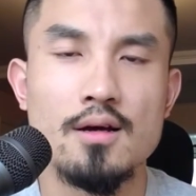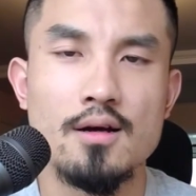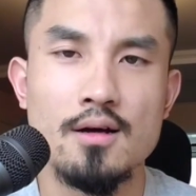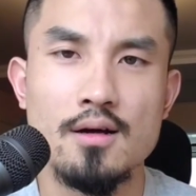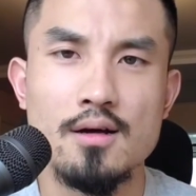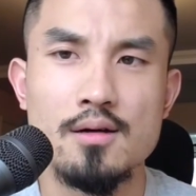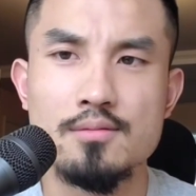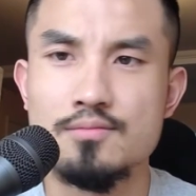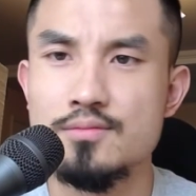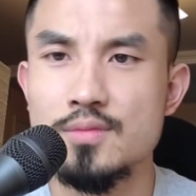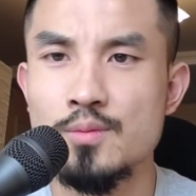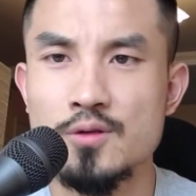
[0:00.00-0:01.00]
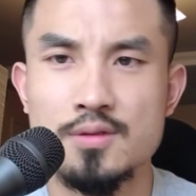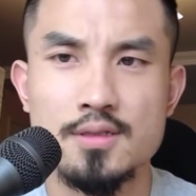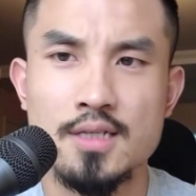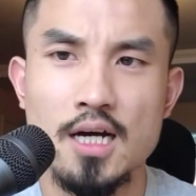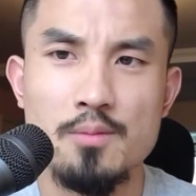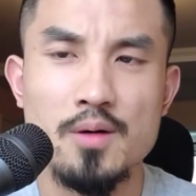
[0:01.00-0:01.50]
Most of the
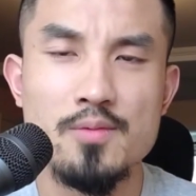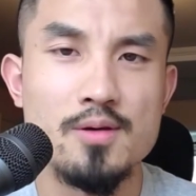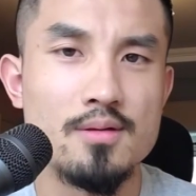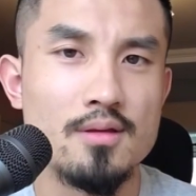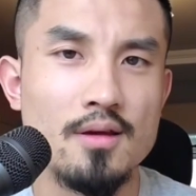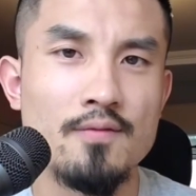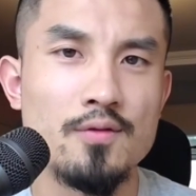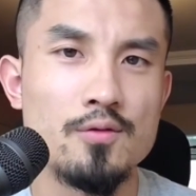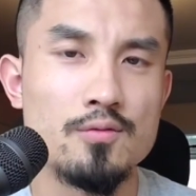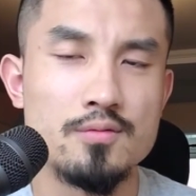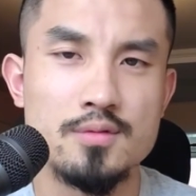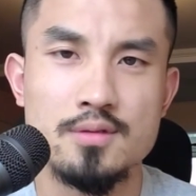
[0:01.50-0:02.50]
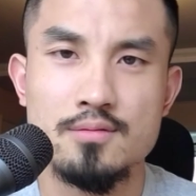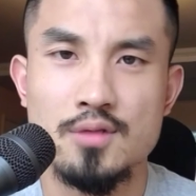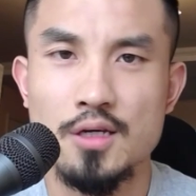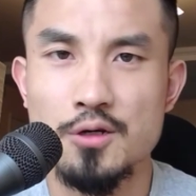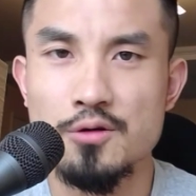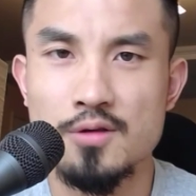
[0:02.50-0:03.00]
time, I mean, if you
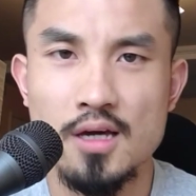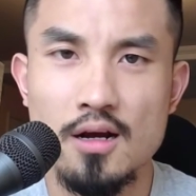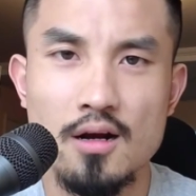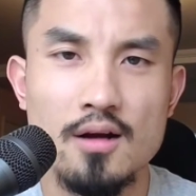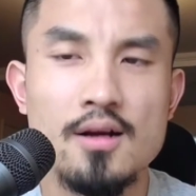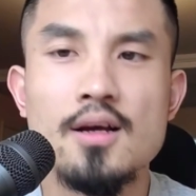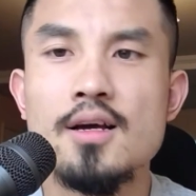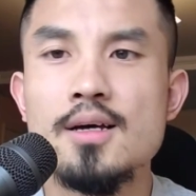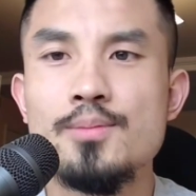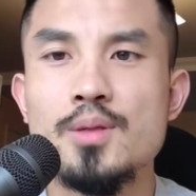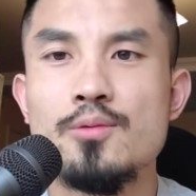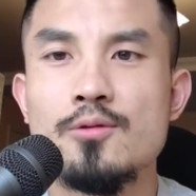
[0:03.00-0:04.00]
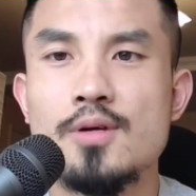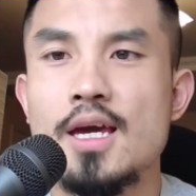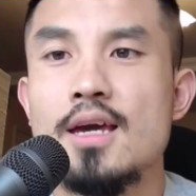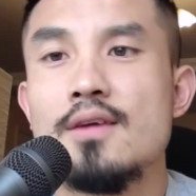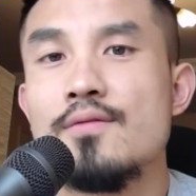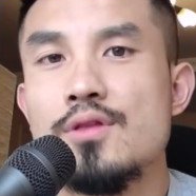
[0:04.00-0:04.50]
take good care, people
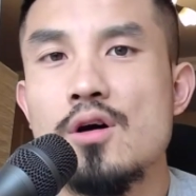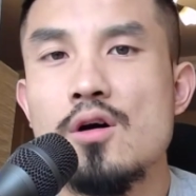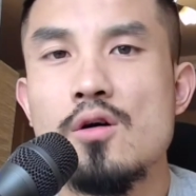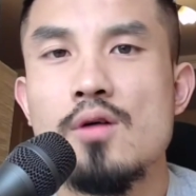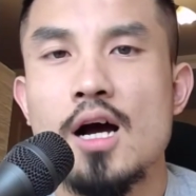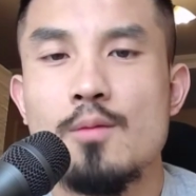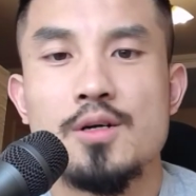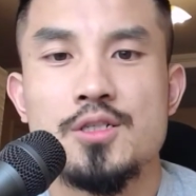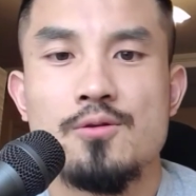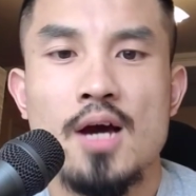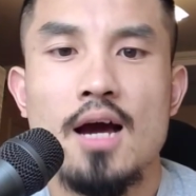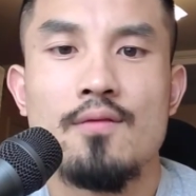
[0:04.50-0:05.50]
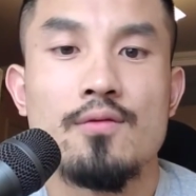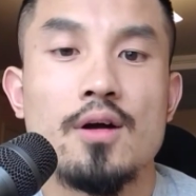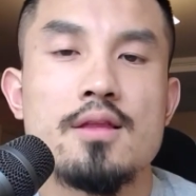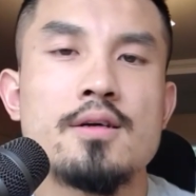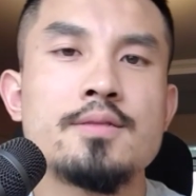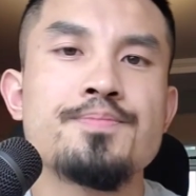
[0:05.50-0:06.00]
can't even know how much you have, right?